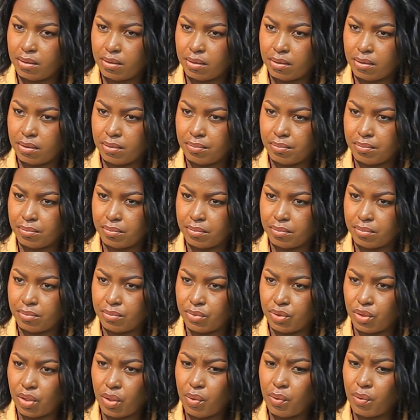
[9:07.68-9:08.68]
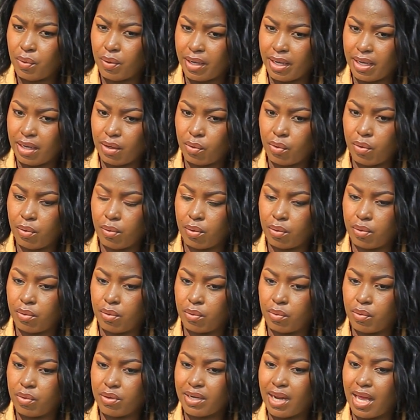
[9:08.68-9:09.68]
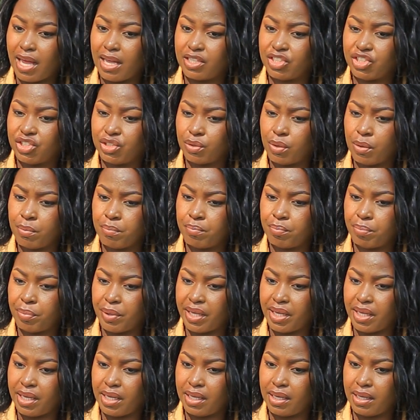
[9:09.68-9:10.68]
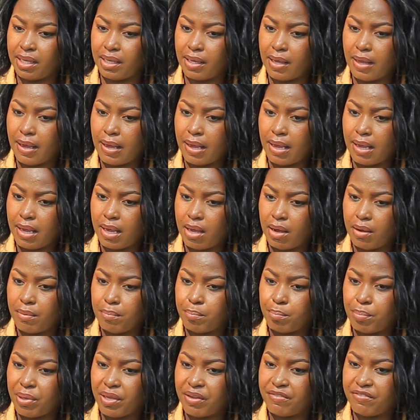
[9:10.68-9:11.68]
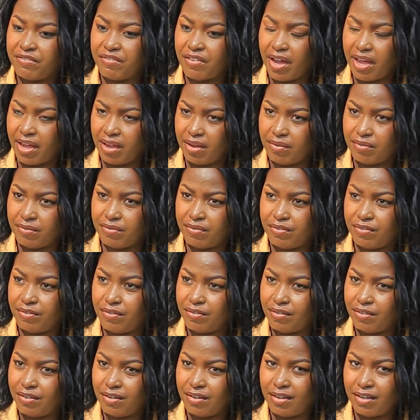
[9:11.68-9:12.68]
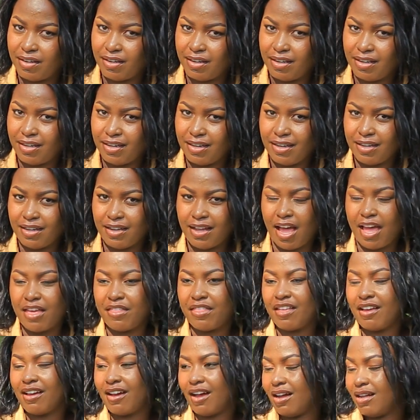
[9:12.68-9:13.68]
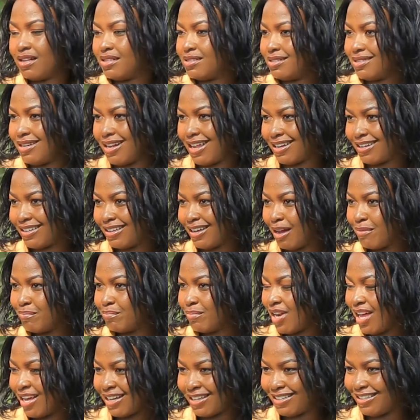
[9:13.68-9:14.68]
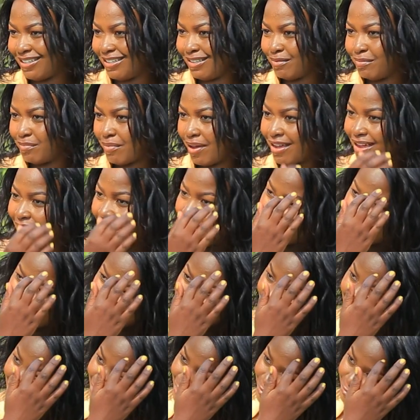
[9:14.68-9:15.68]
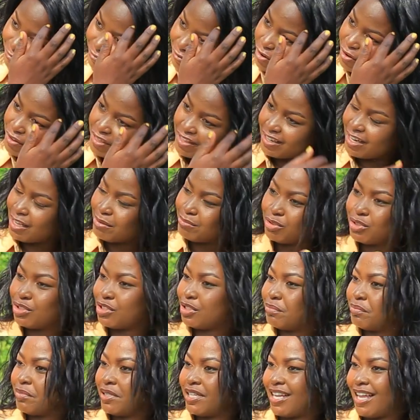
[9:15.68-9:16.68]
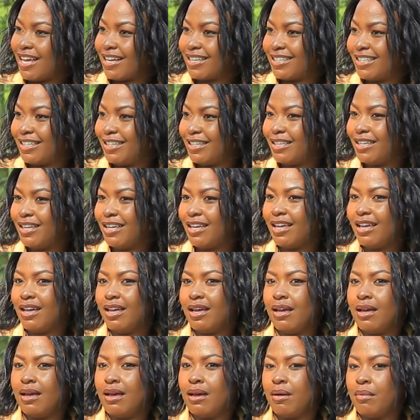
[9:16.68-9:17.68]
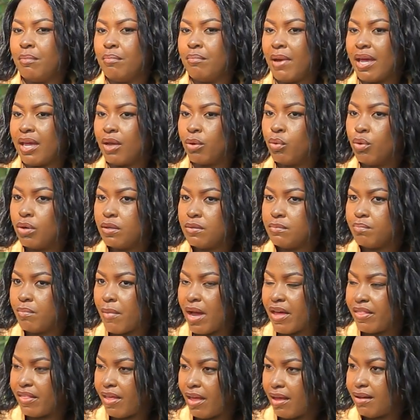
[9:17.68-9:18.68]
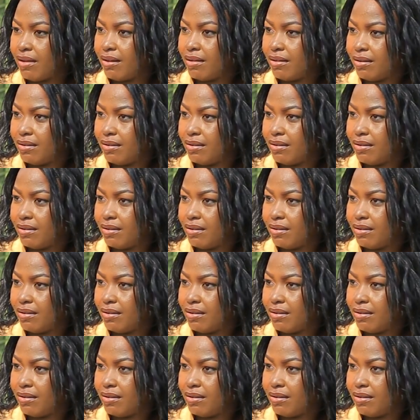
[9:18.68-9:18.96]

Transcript: Nyowe kuna ichiro P5. I think I was lucky. I'm lucky. My other fourth name should be Lucky. My godmother.